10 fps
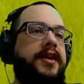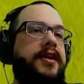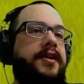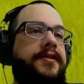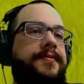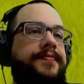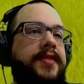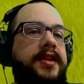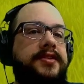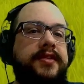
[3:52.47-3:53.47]
Um,
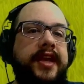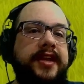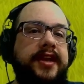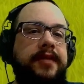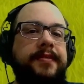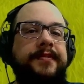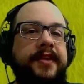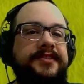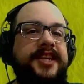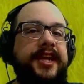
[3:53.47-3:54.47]
so that can help if you
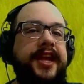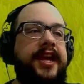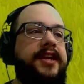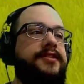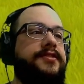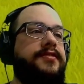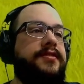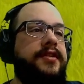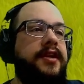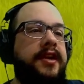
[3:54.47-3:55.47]
have shaky hands
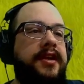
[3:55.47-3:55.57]
or